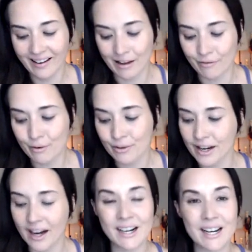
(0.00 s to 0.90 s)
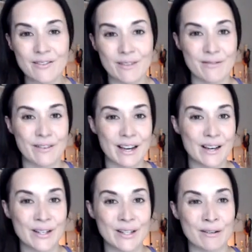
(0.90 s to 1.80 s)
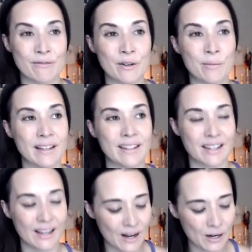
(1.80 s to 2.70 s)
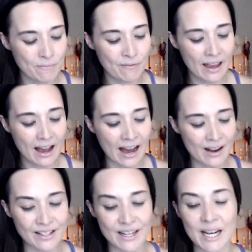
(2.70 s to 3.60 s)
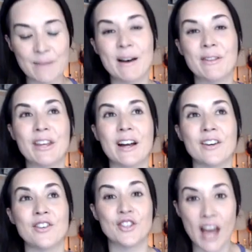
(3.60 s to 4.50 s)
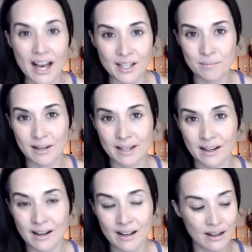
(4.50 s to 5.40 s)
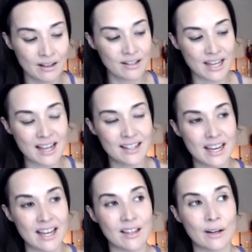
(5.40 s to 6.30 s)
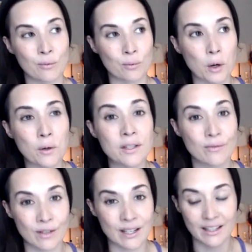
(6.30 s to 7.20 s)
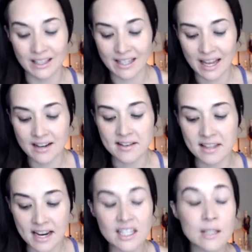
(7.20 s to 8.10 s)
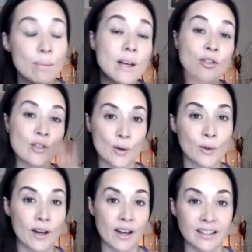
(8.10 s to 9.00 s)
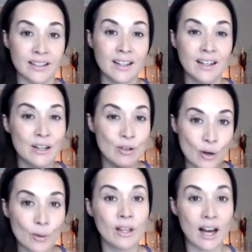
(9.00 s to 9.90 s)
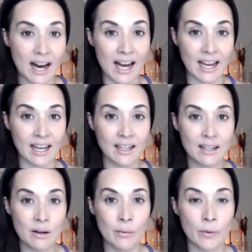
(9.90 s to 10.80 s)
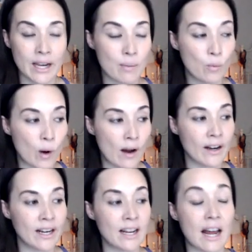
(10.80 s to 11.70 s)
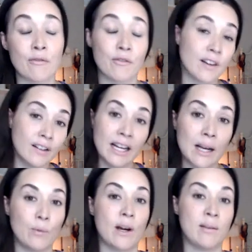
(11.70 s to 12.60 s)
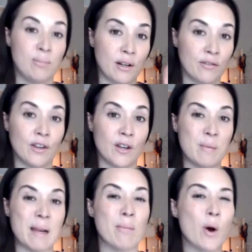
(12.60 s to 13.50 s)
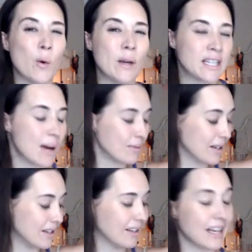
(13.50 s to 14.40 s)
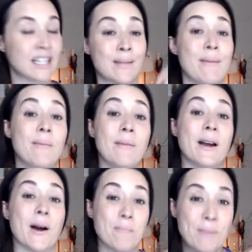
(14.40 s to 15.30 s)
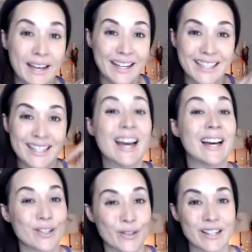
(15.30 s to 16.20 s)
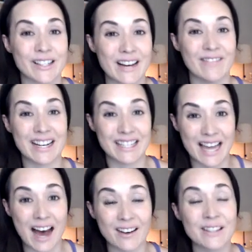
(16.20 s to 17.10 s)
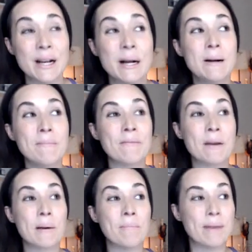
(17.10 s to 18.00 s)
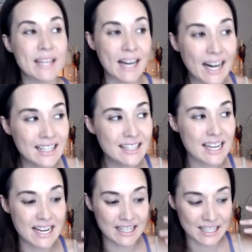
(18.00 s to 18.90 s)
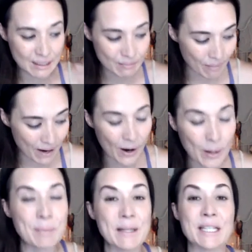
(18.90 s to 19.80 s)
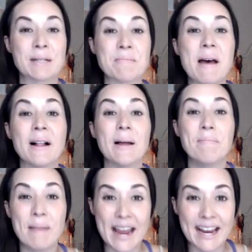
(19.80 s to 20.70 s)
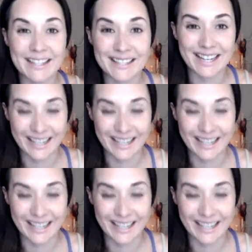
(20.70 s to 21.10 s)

if you saw any of my videos a few months ago, I was talking about their jasmine scent and their rose and vanilla scent. They smell so good, no lie. When I'm wearing it, I feel like I'm wearing perfume and I'm always tempted to like smell my armpits, as weird as that might sound, because like it's my armpits smell amazing.